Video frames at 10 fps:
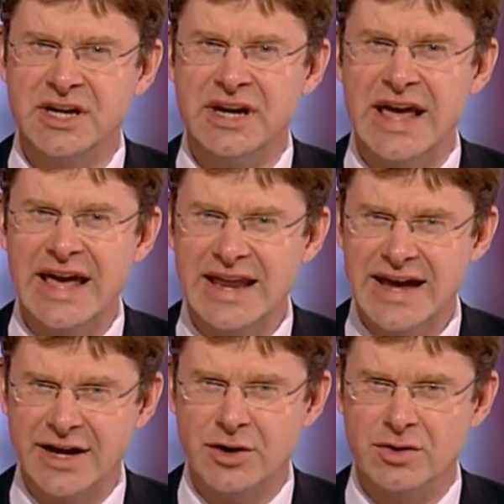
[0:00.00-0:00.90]
an
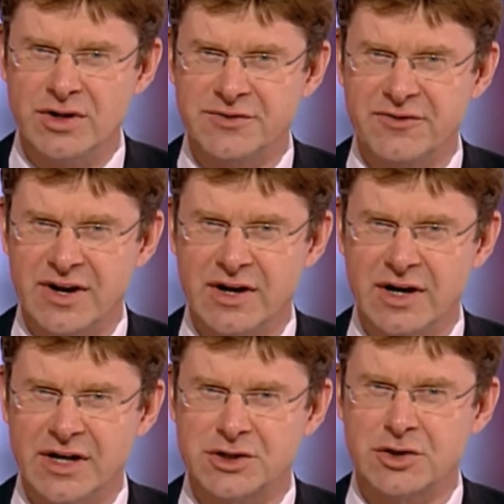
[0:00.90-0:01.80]
inaccurate
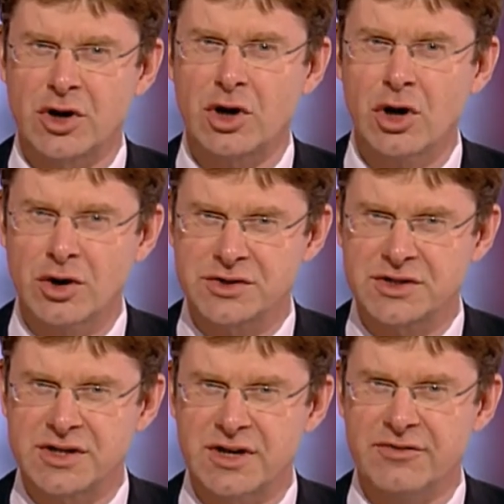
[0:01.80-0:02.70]
figure as to the
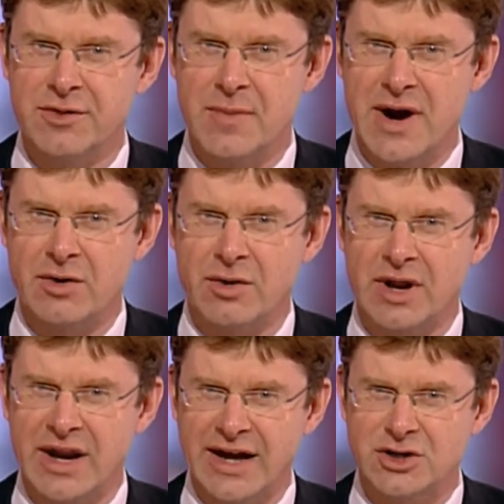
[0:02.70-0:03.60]
cost of the mayoral
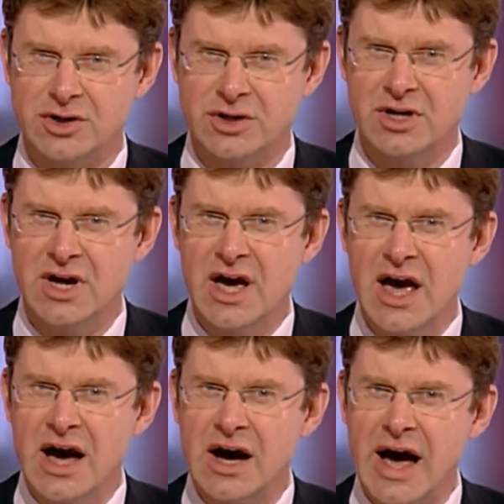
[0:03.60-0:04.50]
election.
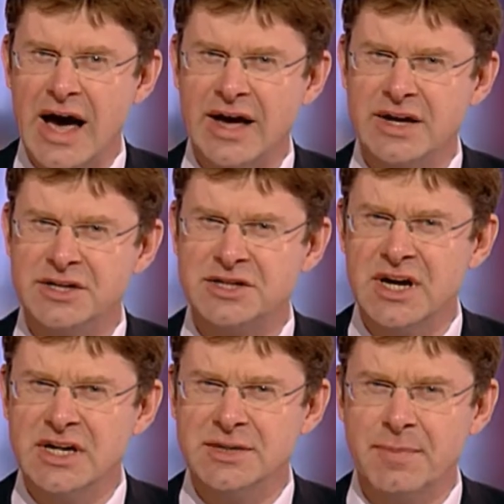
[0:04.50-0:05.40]
And
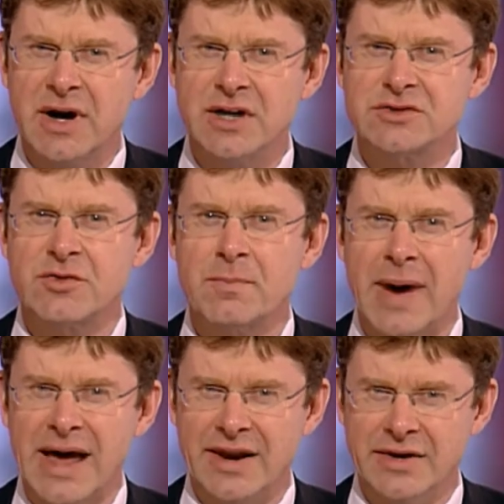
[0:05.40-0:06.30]
departs from
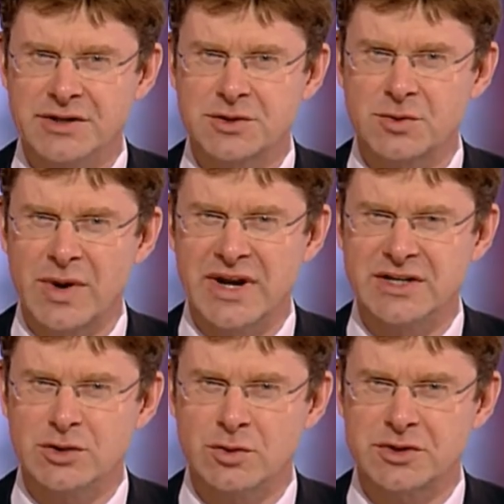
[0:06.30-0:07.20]
balance when it
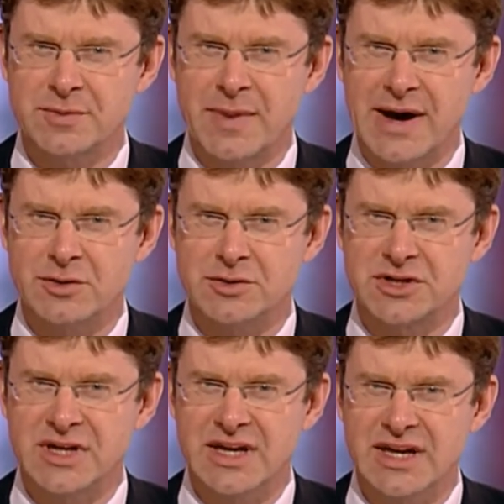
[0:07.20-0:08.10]
talks about
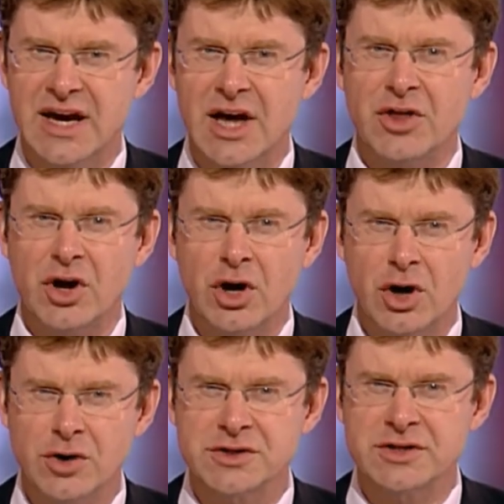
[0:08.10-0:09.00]
the
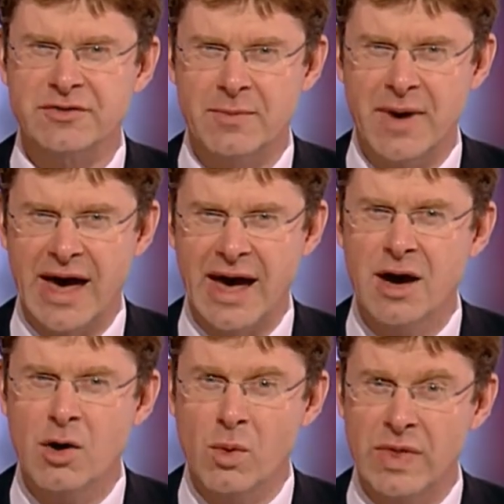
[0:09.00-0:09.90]
cost of a mayor
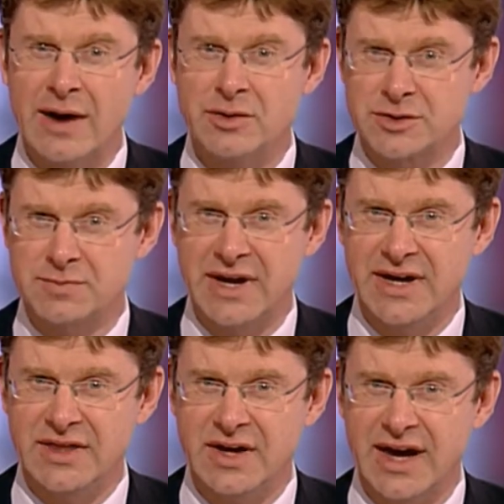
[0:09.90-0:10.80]
without
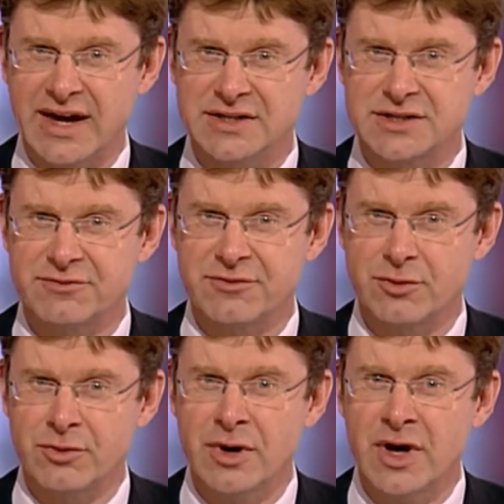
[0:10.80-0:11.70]
making the case
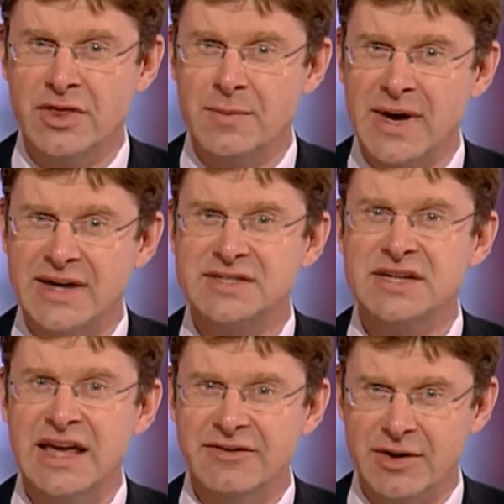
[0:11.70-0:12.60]
for the mayor
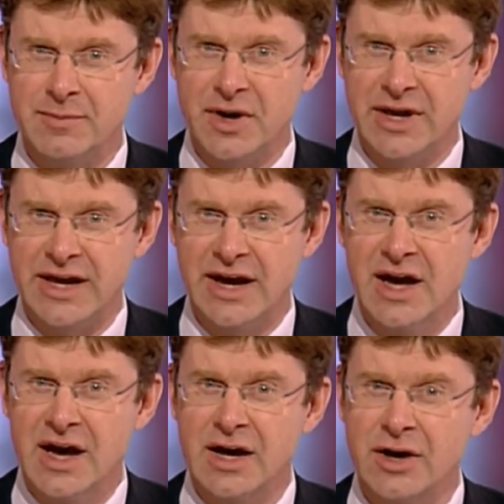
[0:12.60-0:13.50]
saving money
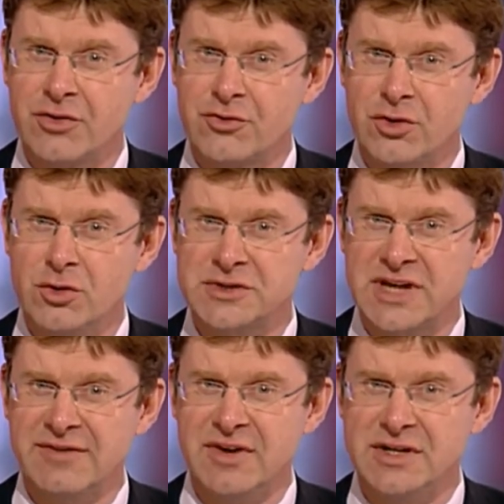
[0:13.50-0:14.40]
through
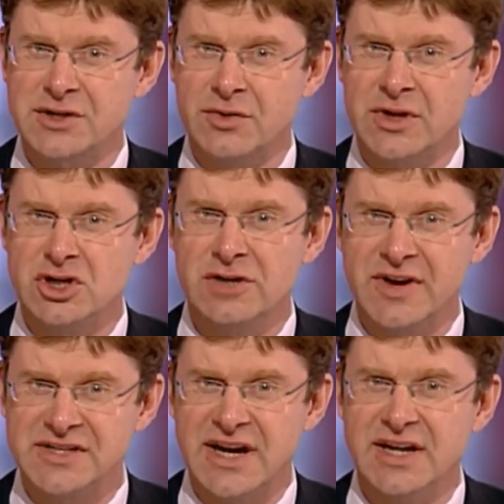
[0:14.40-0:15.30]
savings on the chief
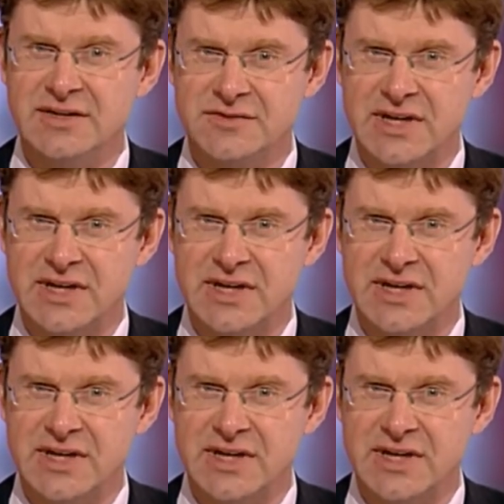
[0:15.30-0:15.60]
executive's